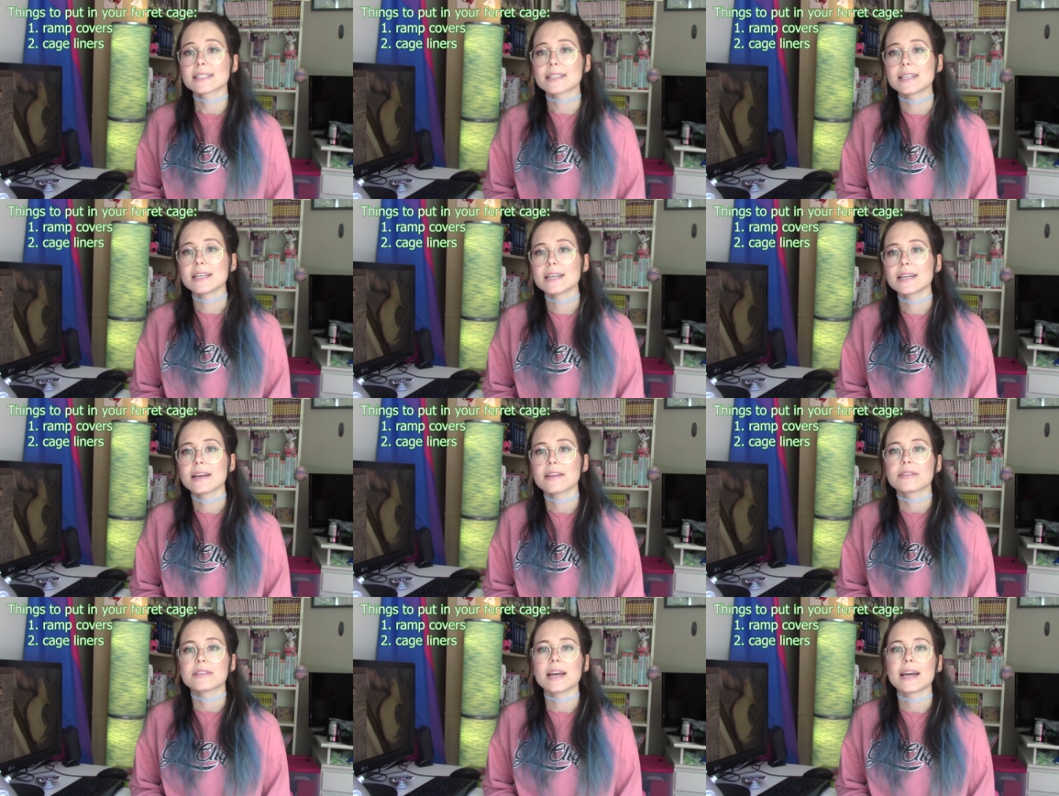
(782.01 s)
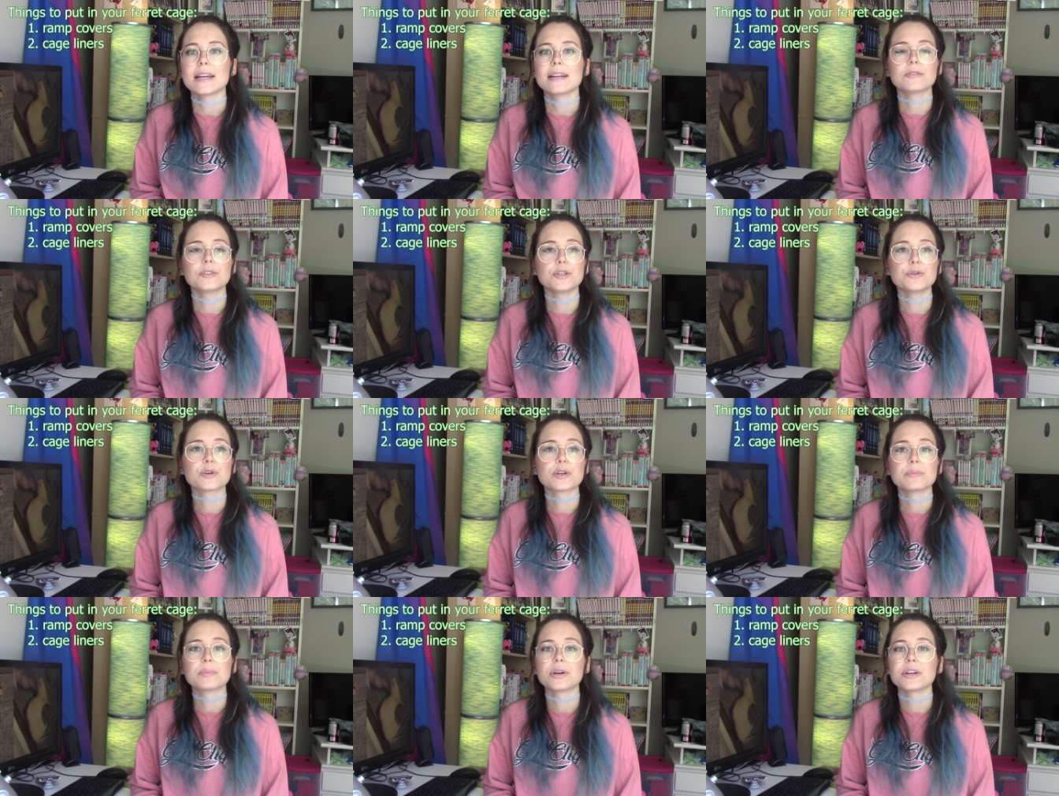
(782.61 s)
thing that you
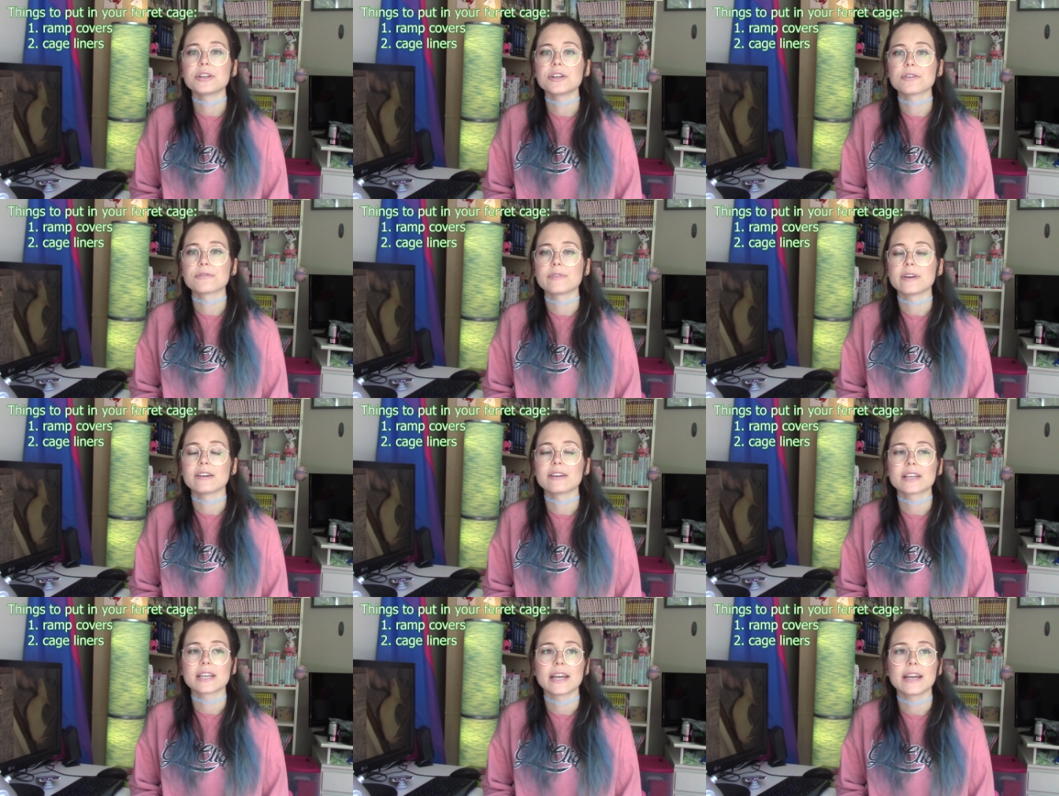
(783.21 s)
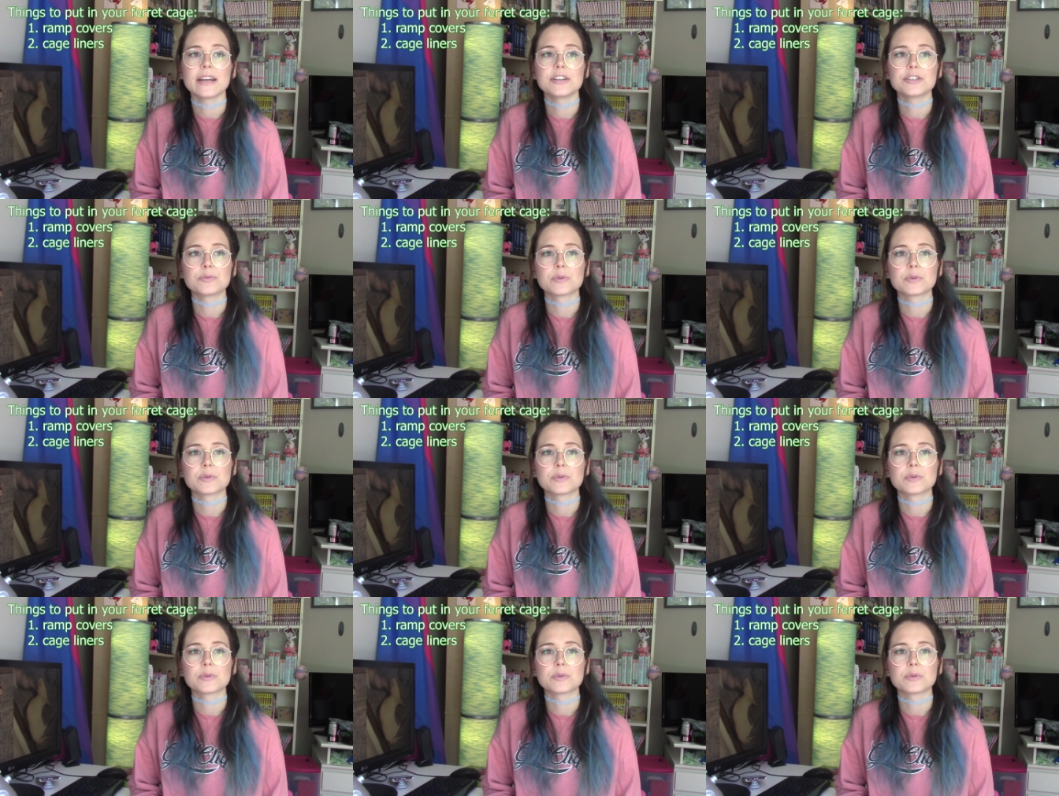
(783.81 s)
can put in your ferret cage,